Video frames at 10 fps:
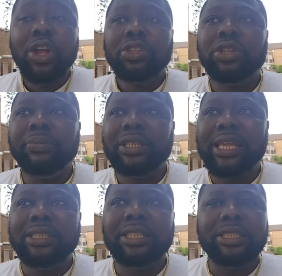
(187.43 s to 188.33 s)
some
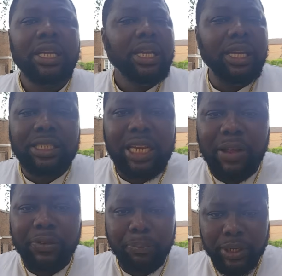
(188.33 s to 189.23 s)
cases it is
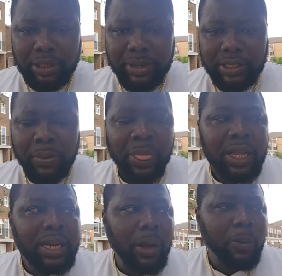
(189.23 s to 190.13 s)
life imprisonment.
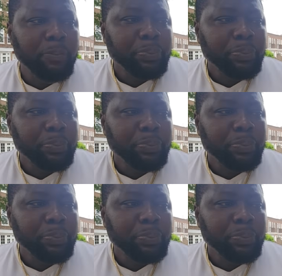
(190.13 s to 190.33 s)
Now,